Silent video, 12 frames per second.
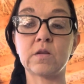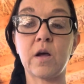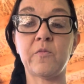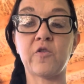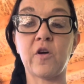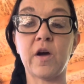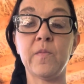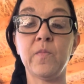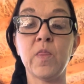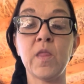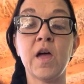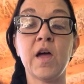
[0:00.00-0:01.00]
sorry,
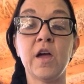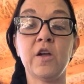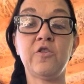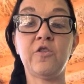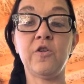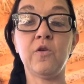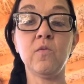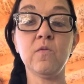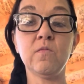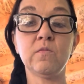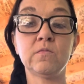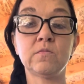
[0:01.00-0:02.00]
2,
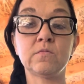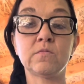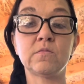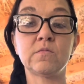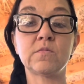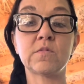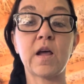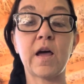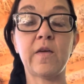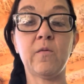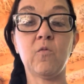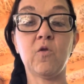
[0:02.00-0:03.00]

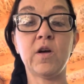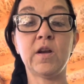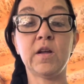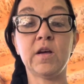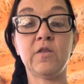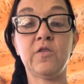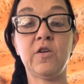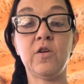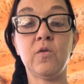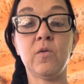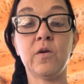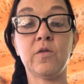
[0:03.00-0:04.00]
and then 1,
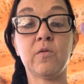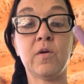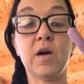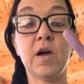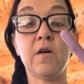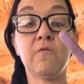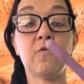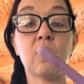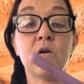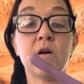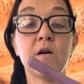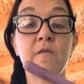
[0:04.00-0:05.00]
2, 3,
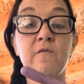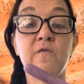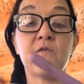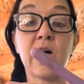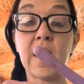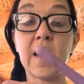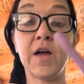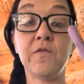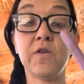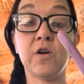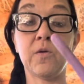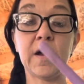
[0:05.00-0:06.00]
4, 5
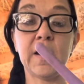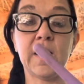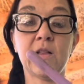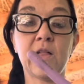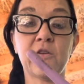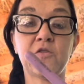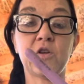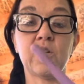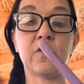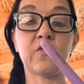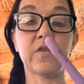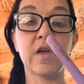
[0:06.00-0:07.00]
granny
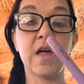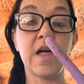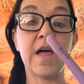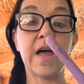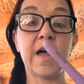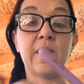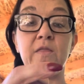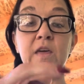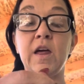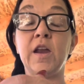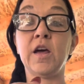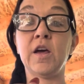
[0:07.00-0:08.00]
clusters, and
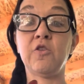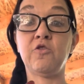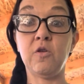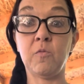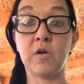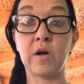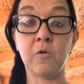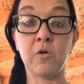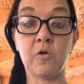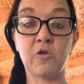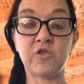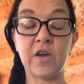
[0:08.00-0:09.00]
then 2 more double
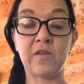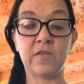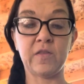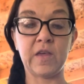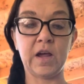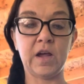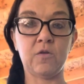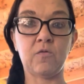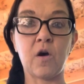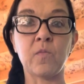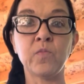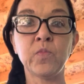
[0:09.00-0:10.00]
crochets in that end
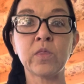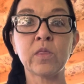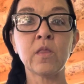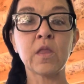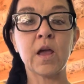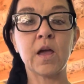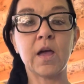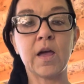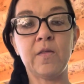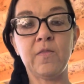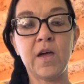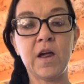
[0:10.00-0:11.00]
row.
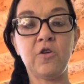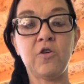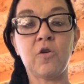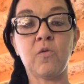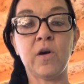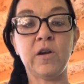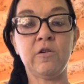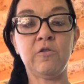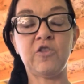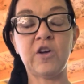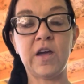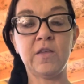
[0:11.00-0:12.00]
And then you're going to
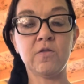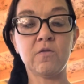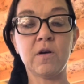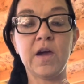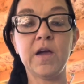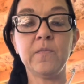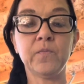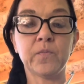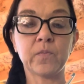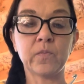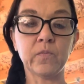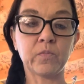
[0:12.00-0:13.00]
chain 3,
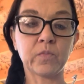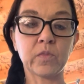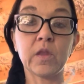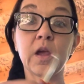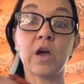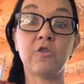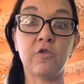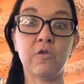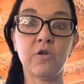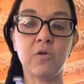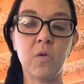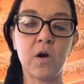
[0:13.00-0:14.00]

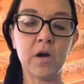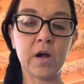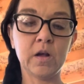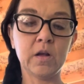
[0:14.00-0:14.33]
turn your work,